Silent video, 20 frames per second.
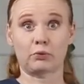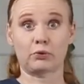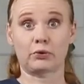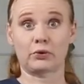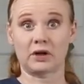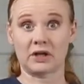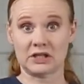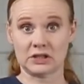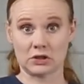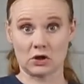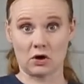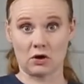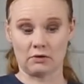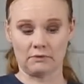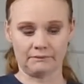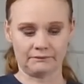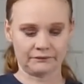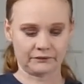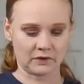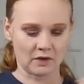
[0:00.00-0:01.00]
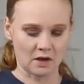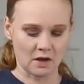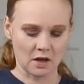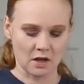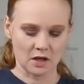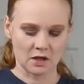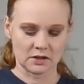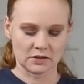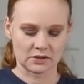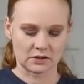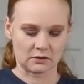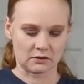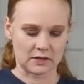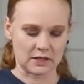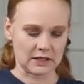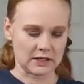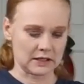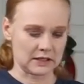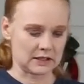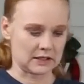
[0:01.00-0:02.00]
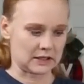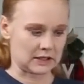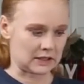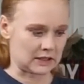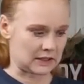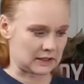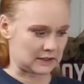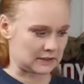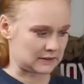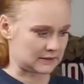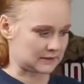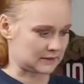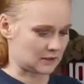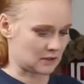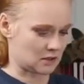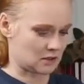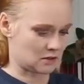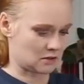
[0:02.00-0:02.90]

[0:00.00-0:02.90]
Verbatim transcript: pretty tall. So it is,